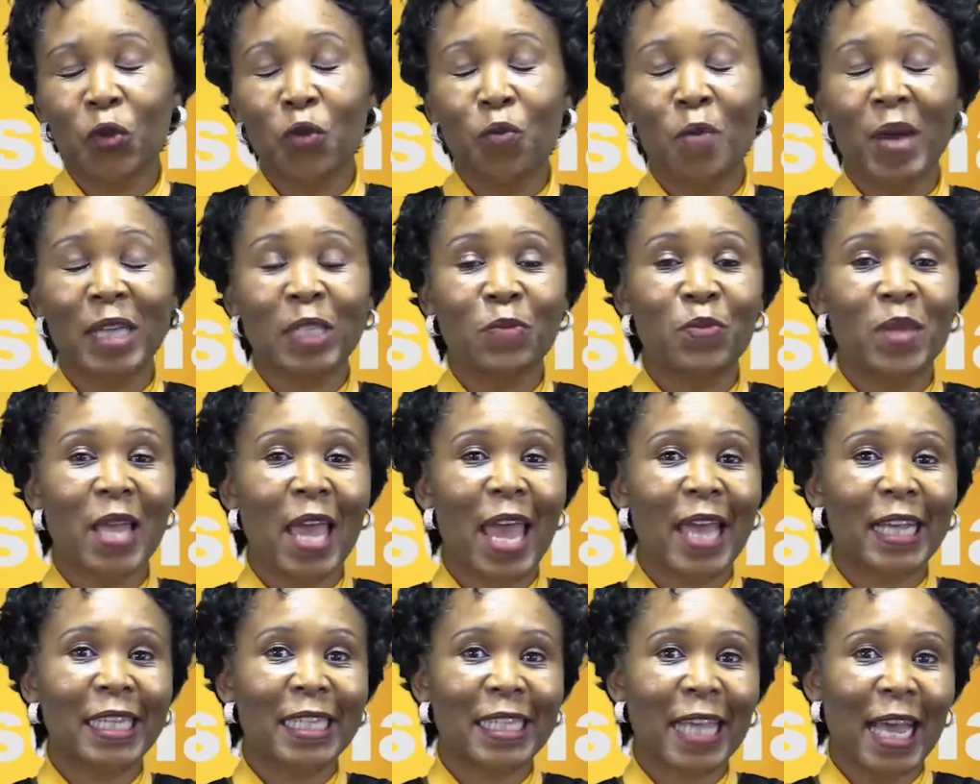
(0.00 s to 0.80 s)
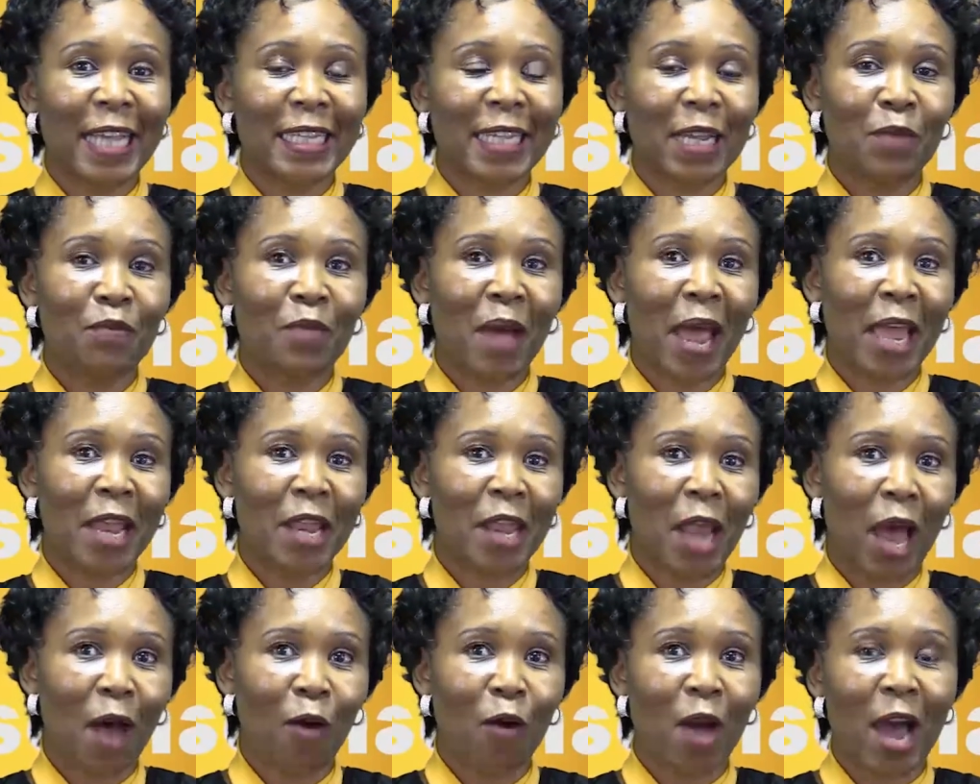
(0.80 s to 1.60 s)
you must be excited by
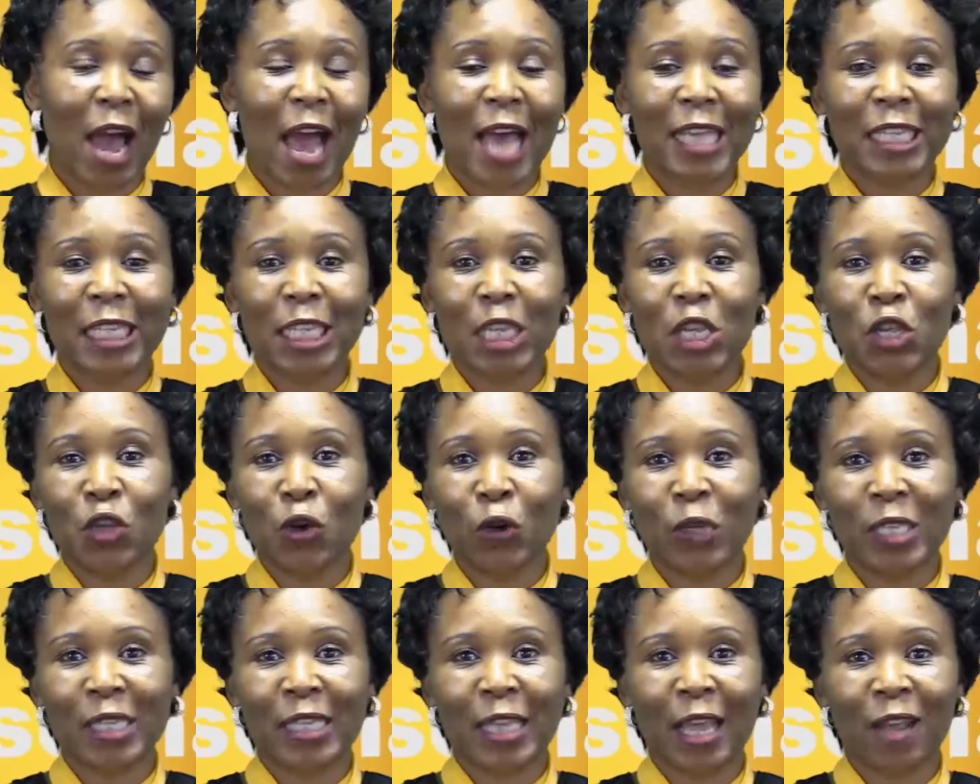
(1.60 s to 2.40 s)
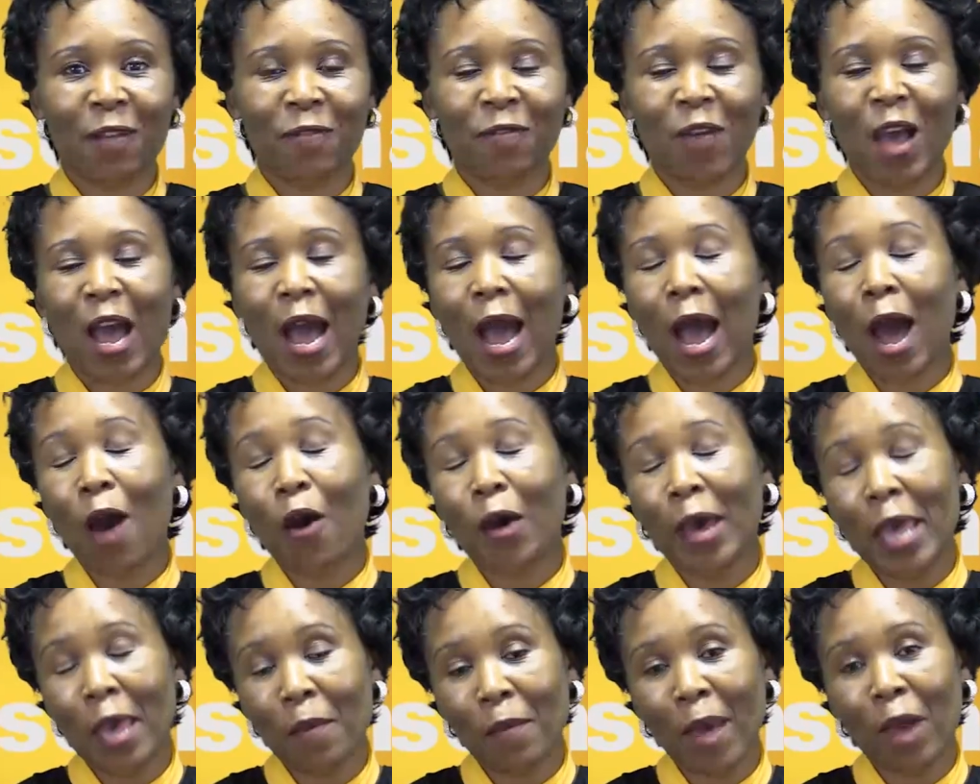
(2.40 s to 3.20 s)
now, asking yourself,
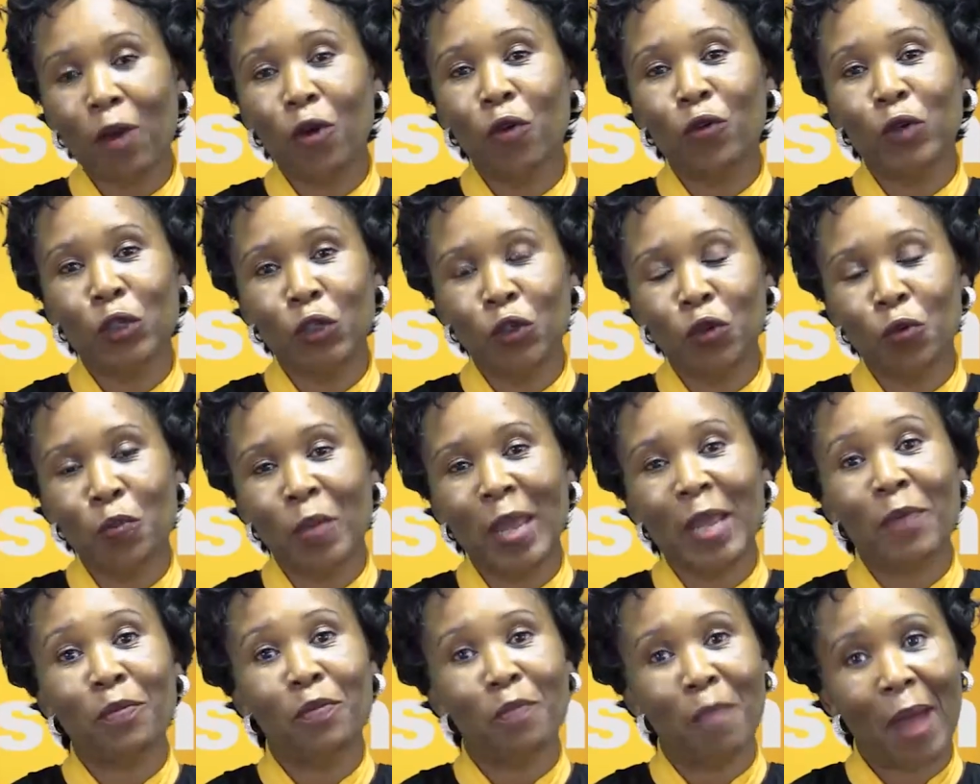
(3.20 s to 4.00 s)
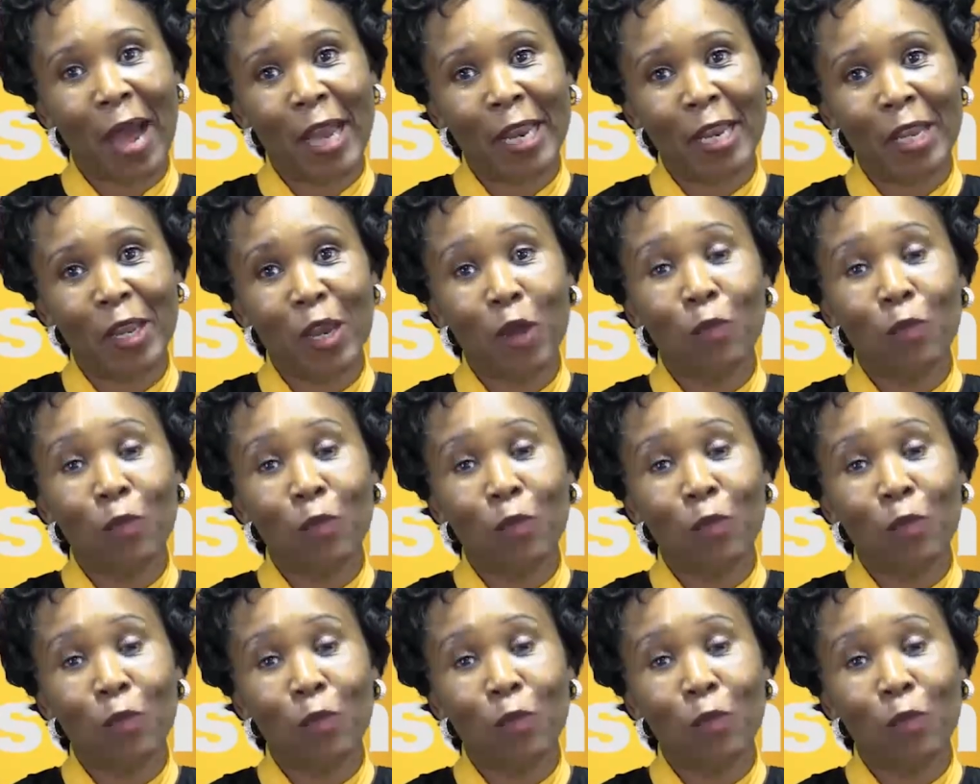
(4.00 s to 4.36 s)
how am I going to make money?